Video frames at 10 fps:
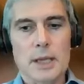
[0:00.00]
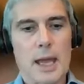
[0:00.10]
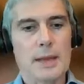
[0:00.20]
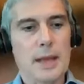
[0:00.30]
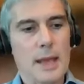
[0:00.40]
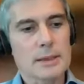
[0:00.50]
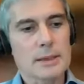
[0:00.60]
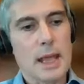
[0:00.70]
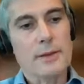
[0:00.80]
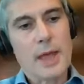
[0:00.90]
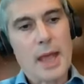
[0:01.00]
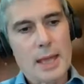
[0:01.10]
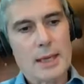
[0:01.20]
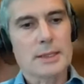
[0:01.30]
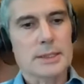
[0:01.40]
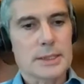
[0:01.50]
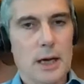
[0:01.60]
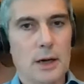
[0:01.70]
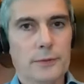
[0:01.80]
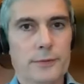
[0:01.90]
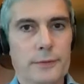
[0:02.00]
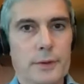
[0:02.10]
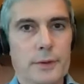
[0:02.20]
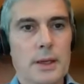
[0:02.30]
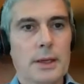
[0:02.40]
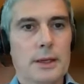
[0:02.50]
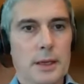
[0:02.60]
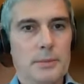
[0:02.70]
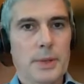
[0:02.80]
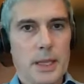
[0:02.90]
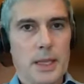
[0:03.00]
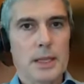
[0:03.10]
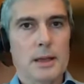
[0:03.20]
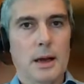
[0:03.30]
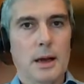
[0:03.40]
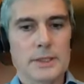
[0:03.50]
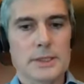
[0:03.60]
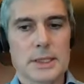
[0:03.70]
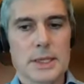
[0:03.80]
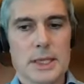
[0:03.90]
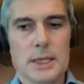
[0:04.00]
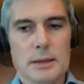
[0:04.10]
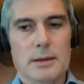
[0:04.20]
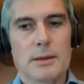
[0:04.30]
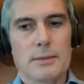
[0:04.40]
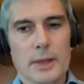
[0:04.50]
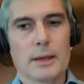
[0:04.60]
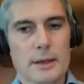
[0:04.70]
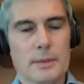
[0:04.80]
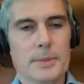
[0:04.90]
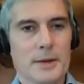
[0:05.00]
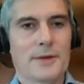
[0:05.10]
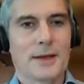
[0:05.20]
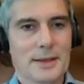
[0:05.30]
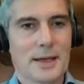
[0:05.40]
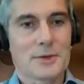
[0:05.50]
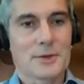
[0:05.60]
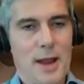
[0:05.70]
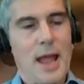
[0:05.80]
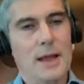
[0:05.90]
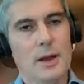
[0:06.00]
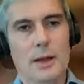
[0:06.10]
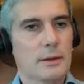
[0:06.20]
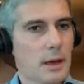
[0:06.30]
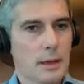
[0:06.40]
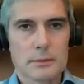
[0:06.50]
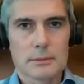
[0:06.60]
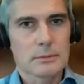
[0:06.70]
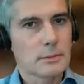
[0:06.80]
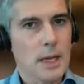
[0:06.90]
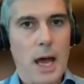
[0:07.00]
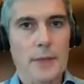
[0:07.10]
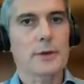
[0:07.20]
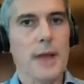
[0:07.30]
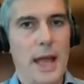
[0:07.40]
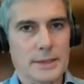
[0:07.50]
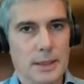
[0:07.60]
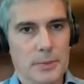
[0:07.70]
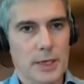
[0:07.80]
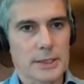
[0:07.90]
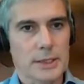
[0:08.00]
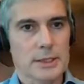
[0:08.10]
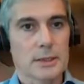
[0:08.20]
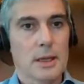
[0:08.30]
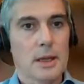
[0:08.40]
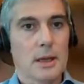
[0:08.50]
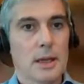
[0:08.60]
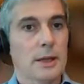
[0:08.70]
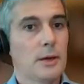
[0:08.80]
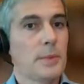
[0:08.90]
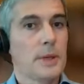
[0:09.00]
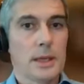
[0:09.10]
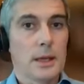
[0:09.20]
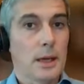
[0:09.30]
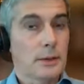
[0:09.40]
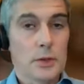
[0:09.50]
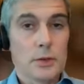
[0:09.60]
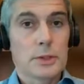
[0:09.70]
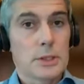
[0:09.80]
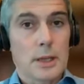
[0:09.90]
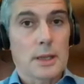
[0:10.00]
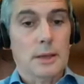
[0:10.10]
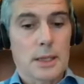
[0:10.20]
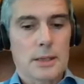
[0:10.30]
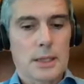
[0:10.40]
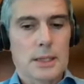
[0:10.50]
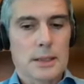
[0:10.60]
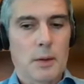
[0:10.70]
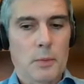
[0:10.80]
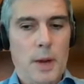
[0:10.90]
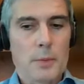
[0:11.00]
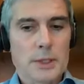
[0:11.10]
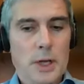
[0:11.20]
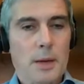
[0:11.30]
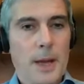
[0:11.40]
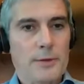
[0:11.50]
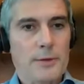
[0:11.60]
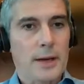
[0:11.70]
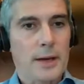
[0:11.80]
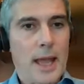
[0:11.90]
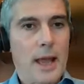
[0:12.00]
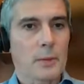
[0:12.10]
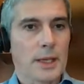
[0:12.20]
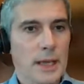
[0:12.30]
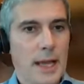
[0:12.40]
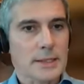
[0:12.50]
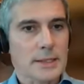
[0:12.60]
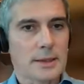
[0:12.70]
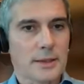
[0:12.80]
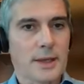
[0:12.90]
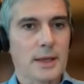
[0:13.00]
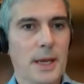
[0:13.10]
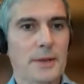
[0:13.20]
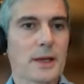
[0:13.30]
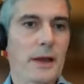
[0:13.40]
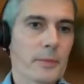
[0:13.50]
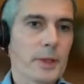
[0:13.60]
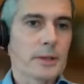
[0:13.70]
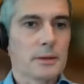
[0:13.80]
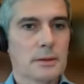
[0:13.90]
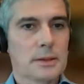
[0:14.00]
and and and that itself can be obviously a little bit of a, a drag on on other asset prices. It could be a huge. It, it, you know, when we talk about crowding out, we classically think about the government